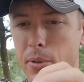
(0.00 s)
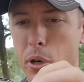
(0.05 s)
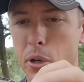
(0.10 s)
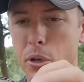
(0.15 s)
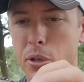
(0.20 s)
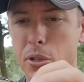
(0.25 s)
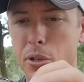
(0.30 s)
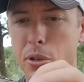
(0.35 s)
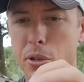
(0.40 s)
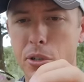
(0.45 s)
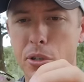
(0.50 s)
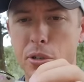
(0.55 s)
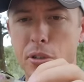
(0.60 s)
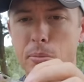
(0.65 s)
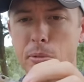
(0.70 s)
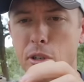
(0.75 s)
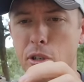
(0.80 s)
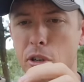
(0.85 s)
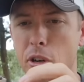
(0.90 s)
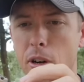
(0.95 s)
Hooks are
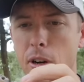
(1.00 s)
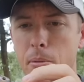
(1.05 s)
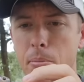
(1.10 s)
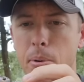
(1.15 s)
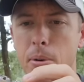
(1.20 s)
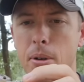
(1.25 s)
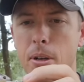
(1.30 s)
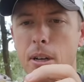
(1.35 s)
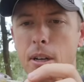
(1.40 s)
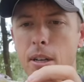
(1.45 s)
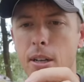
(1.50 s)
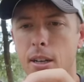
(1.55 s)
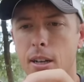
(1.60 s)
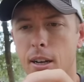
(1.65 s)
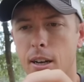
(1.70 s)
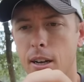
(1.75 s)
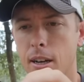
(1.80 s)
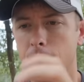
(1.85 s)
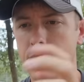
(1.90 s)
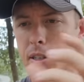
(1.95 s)
extremely sharp.
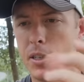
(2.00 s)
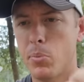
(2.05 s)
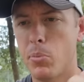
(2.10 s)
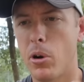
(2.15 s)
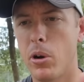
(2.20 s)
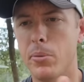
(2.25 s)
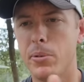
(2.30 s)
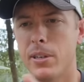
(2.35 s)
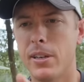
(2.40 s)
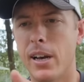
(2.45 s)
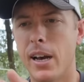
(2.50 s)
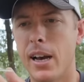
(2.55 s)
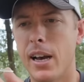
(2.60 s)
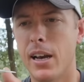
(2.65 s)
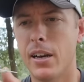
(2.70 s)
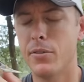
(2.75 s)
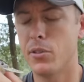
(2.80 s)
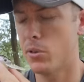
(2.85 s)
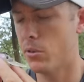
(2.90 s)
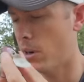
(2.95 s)
This probably dives